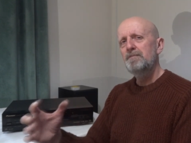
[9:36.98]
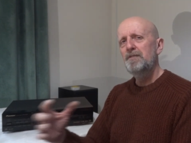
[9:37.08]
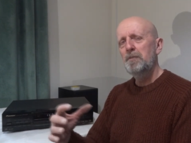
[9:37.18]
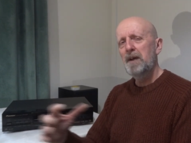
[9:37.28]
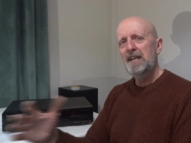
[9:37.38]

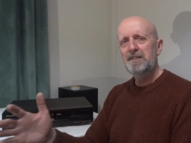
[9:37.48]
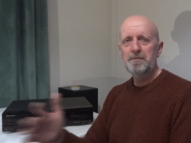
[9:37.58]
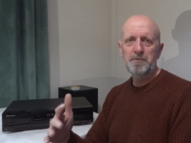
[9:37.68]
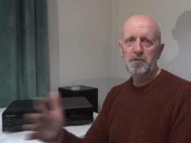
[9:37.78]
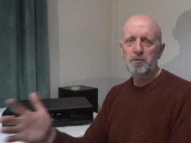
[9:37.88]
if you're paying
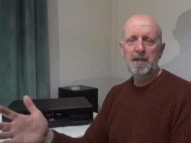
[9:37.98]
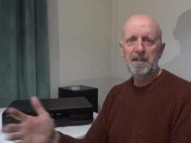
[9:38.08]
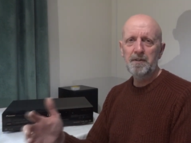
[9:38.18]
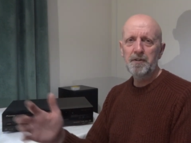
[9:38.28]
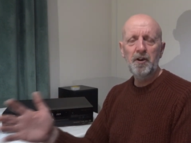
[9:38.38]

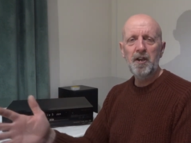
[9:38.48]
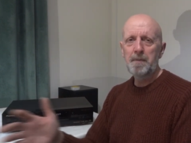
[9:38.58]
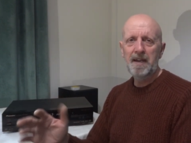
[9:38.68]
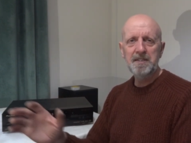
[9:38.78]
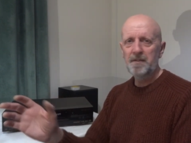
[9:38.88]
twenty or thirty
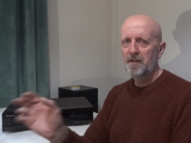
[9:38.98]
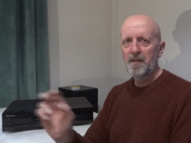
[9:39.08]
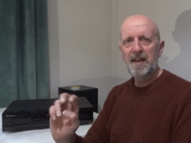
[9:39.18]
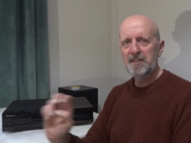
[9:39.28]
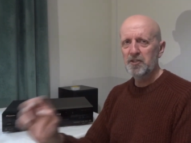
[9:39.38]
pounds, something
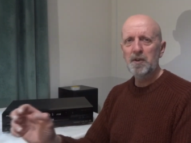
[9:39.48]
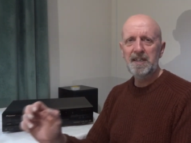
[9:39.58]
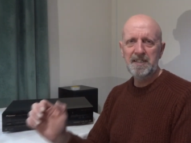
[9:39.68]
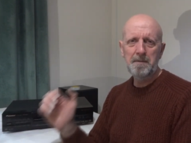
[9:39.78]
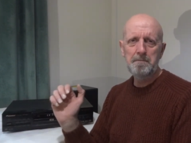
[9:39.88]
like that,
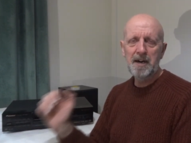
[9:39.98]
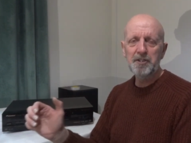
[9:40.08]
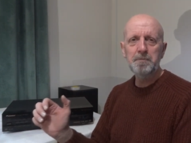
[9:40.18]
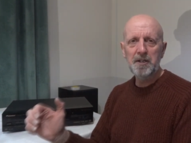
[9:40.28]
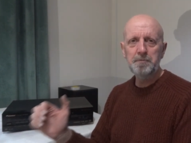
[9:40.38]
Sony is a
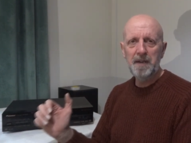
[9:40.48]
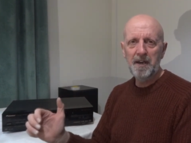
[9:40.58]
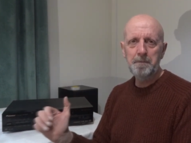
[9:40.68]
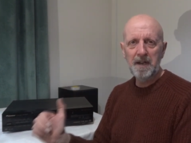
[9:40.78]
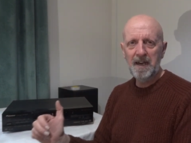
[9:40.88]
much much
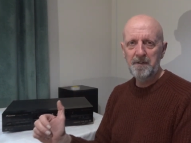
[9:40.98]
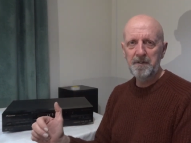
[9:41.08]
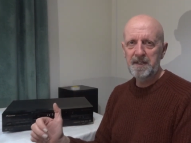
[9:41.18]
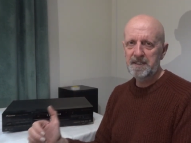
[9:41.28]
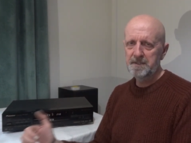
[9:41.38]
better player
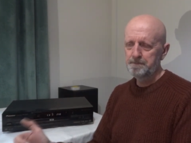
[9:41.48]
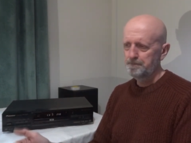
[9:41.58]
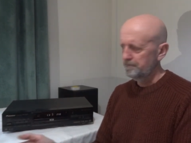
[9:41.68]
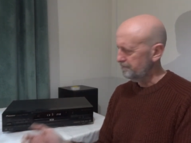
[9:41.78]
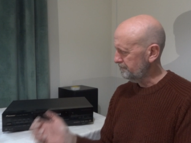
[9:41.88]
than this.
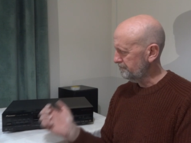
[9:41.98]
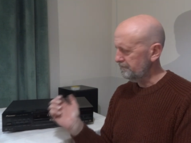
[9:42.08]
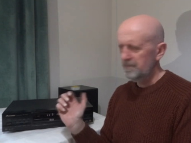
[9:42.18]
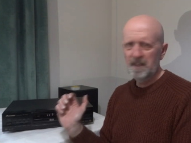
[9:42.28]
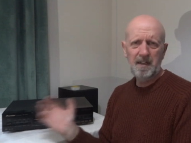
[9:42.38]

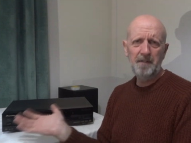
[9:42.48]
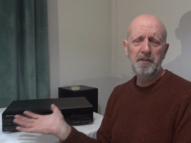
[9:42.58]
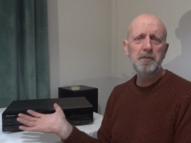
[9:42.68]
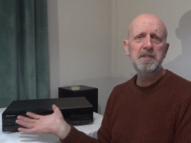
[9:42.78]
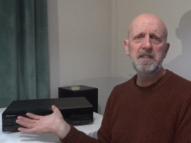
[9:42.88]
You know, if
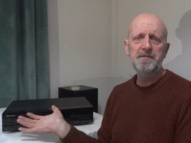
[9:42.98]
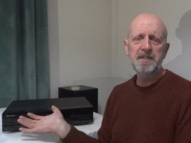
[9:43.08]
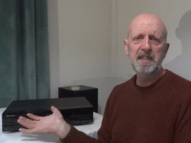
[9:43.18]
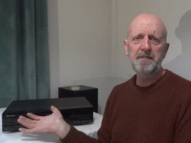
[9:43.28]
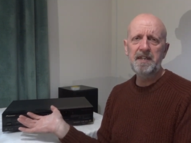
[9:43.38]
you're using this for
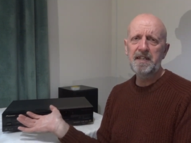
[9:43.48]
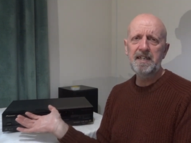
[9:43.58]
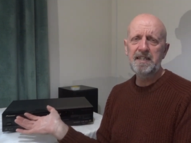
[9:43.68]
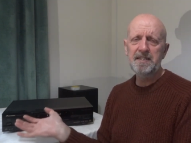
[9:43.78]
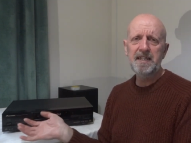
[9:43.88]
D V
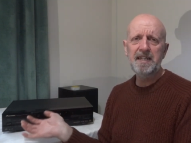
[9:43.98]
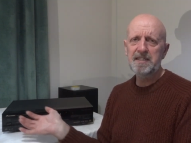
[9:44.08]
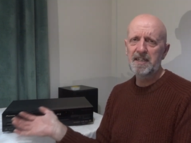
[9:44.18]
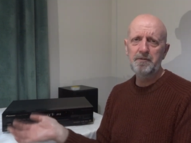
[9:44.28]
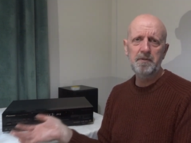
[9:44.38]
Ds and that,
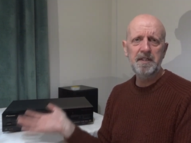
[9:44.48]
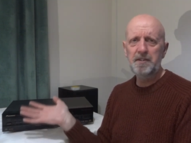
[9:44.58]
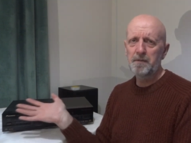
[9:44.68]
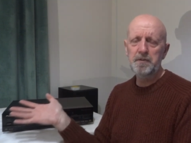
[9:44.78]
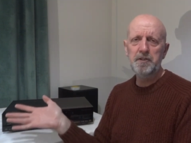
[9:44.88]
etc., then
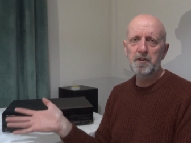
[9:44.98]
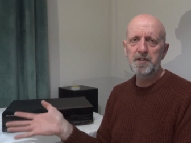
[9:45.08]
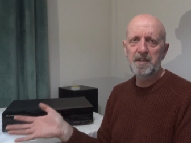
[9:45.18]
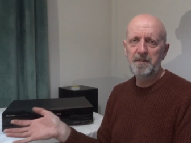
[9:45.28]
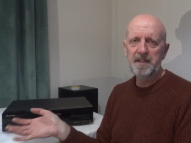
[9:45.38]
you obviously got
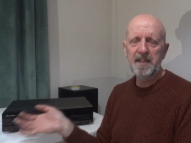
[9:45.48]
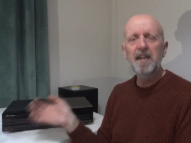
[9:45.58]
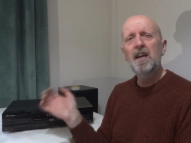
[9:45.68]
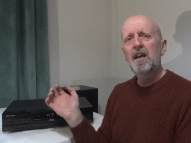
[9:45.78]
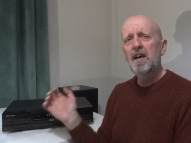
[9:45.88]
a D V D.
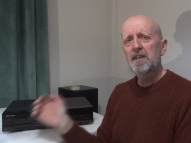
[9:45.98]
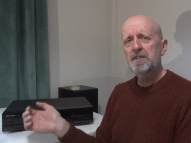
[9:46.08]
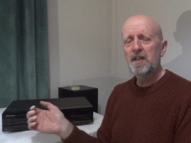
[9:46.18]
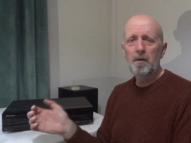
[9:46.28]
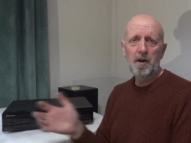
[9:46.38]
I
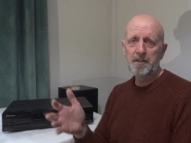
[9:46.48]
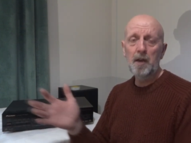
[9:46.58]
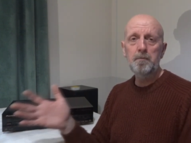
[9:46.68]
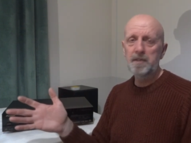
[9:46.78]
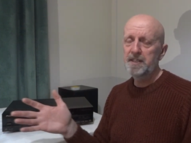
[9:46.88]
still, you know, I
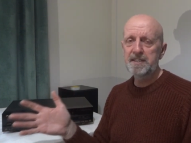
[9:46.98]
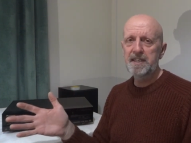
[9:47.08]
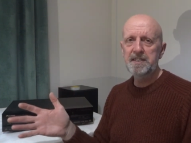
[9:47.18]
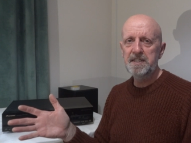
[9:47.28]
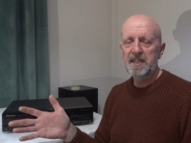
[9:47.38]
don't, I didn't
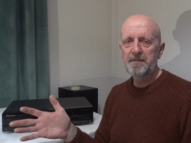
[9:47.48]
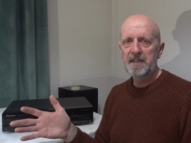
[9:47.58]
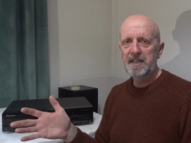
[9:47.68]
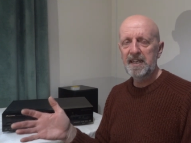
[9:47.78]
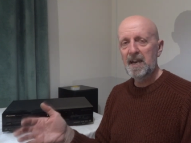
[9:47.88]
test the D
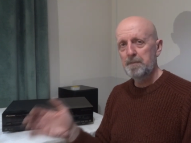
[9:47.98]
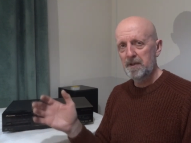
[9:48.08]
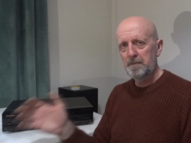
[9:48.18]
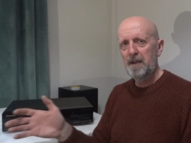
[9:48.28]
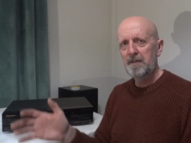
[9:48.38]
V D out,
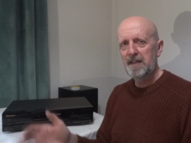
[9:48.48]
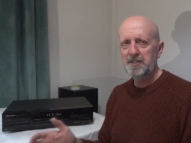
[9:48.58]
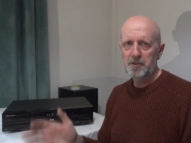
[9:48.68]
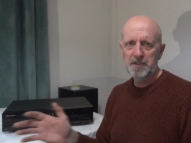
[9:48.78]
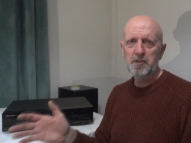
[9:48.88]
but apparently that
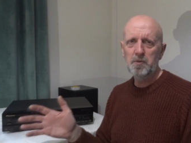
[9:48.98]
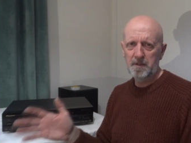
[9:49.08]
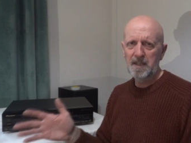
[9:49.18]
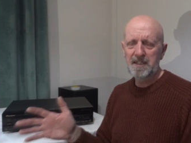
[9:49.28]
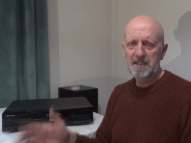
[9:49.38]
Sony
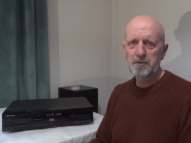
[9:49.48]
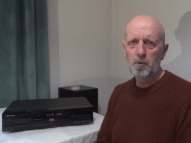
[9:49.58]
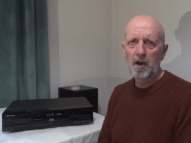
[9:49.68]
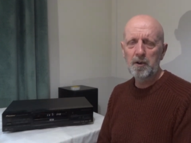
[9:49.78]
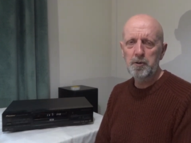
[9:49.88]
is
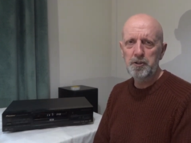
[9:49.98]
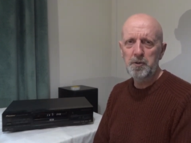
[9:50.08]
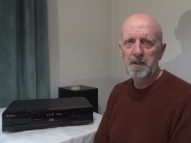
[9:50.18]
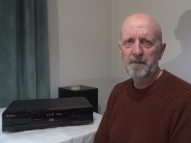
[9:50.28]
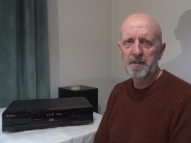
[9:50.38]
quite a good
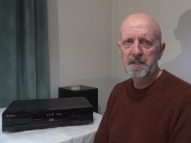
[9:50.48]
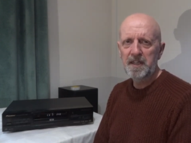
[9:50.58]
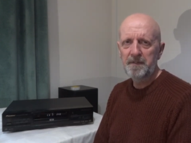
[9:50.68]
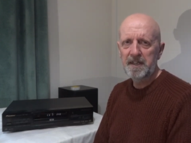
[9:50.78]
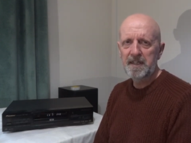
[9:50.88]
unit for the
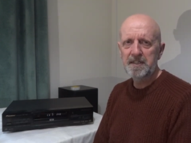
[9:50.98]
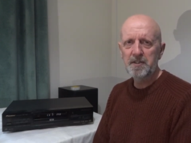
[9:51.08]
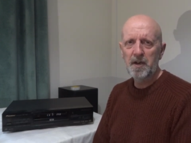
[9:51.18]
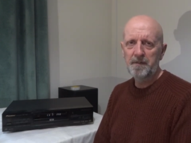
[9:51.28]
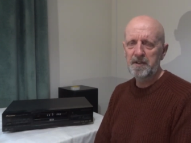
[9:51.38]
D V D
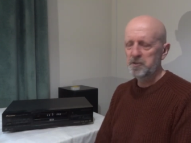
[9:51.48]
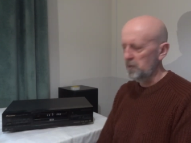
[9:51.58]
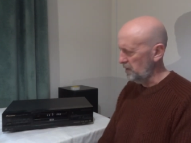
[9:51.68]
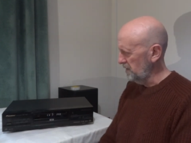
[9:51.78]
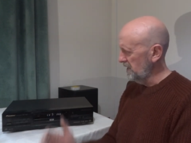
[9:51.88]
side of it as
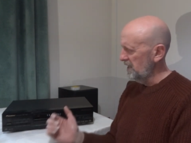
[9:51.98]
well,